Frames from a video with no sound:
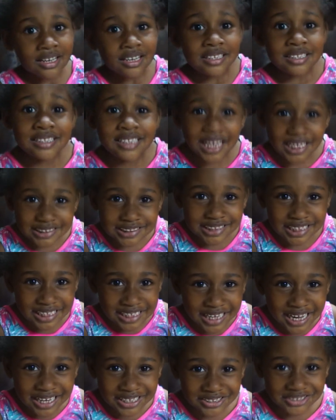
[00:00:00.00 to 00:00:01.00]
Yes, I
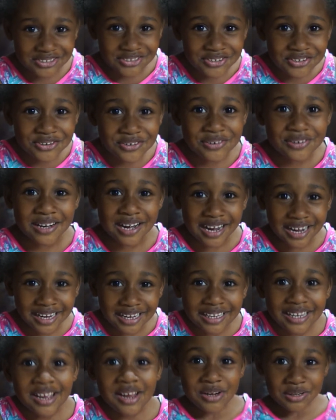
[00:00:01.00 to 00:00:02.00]
got a new high
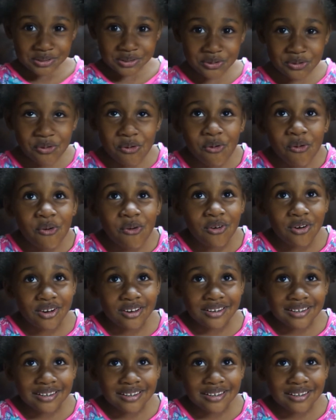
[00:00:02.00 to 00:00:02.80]
score.